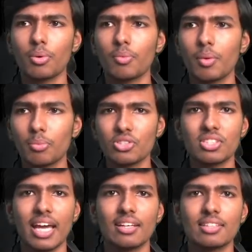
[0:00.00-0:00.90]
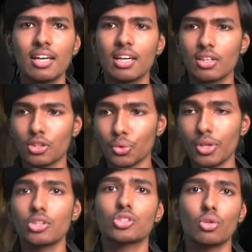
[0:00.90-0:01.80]
to present through
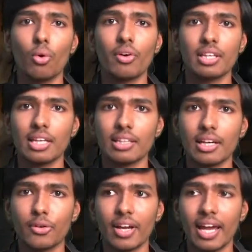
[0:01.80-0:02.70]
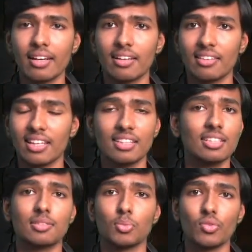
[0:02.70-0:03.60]
their story that they create than
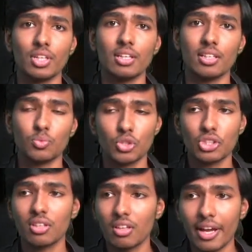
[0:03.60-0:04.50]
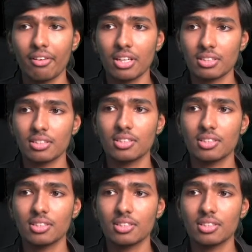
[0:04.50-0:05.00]
this movie does, which is hilarious because